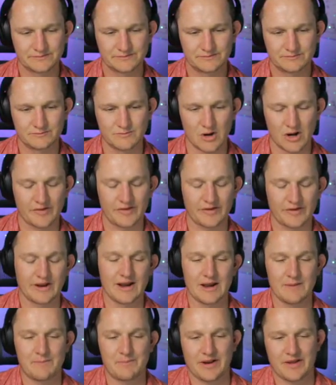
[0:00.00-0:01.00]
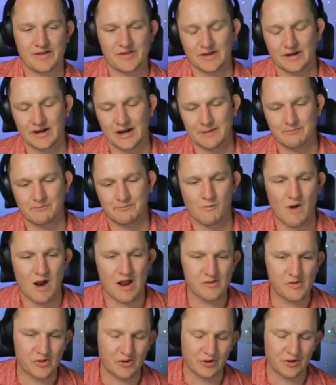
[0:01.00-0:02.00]
Martinelli picks it up,
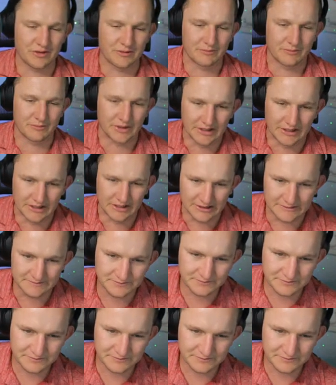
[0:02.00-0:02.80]
runs through the middle.